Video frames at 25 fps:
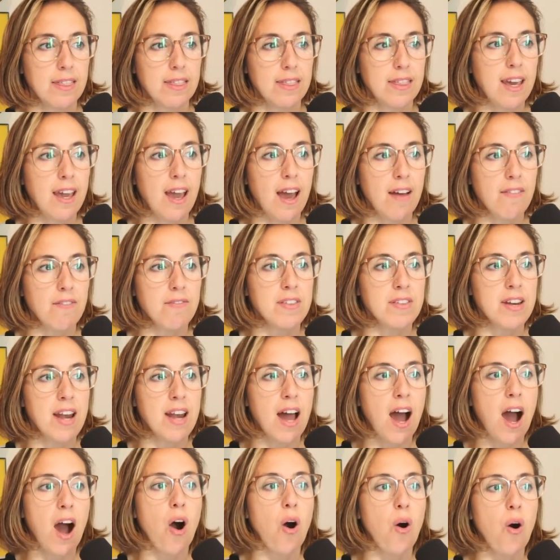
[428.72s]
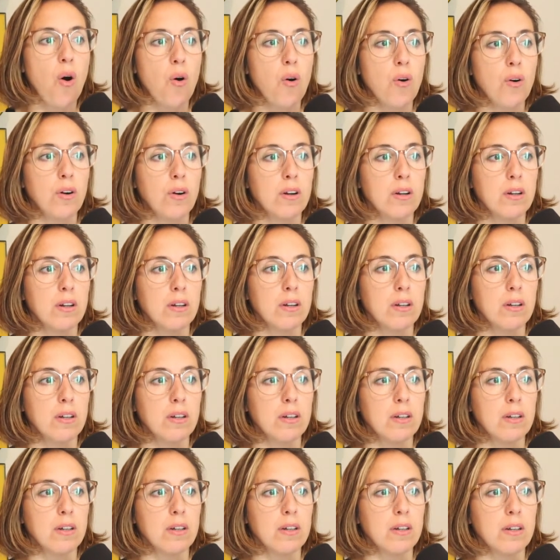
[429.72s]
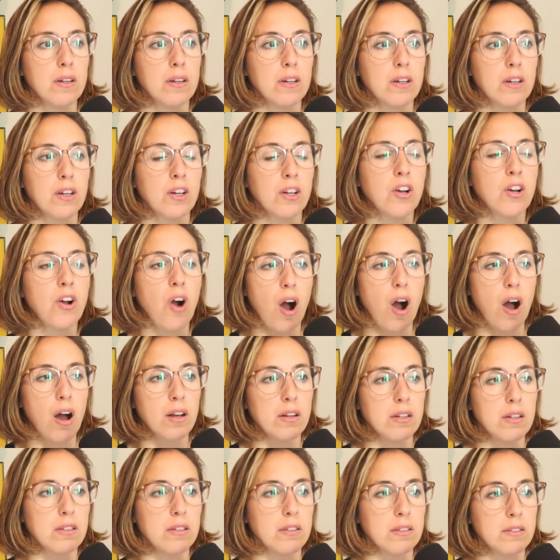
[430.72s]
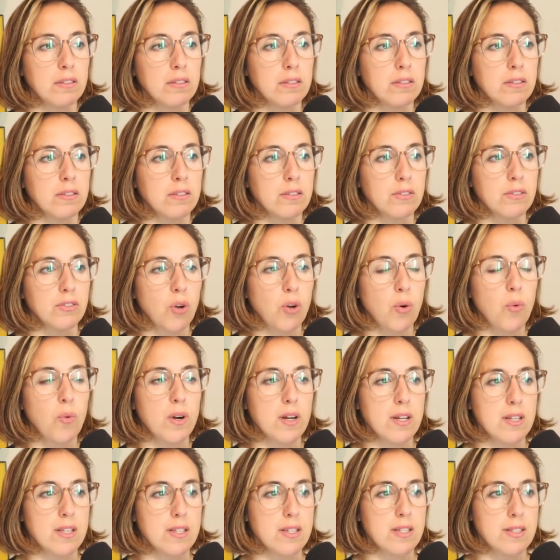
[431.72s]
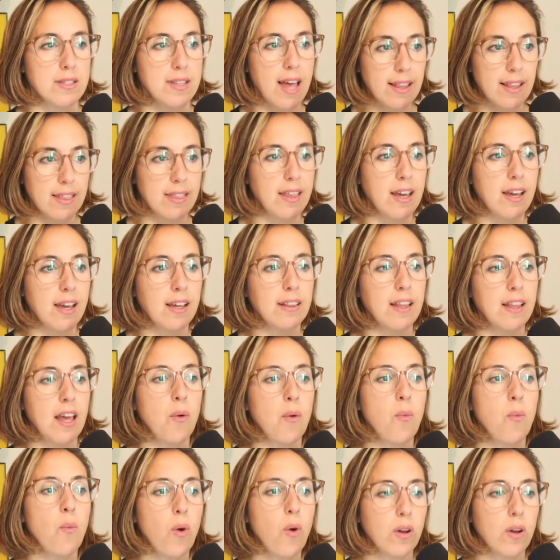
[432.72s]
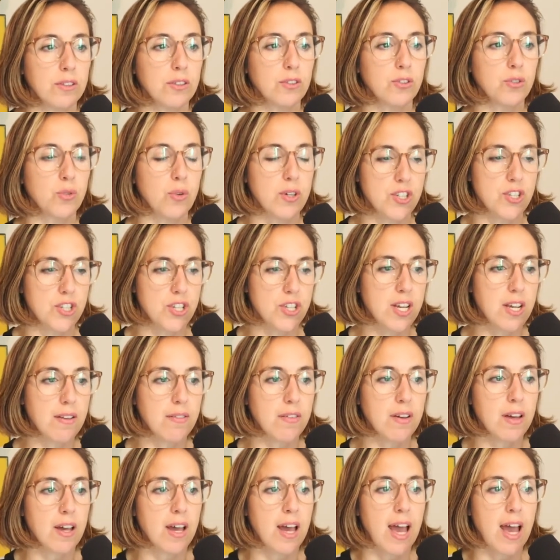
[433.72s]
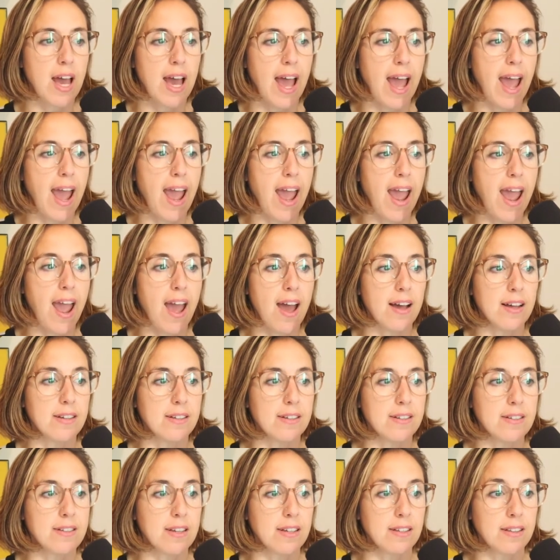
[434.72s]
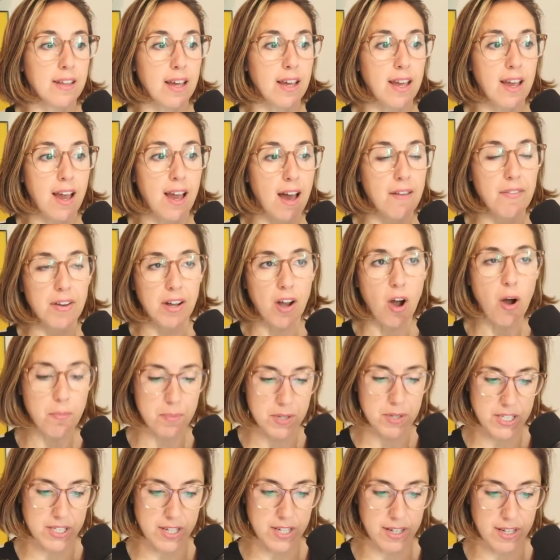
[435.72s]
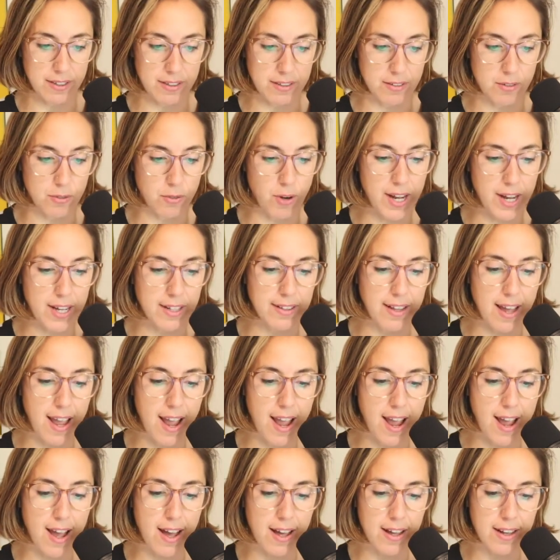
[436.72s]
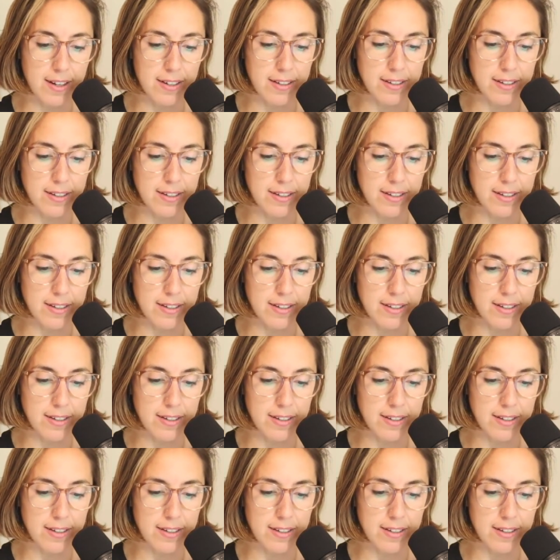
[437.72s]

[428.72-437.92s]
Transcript: now gone towards that thing they wanted to achieve, and they have accomplished it, right? And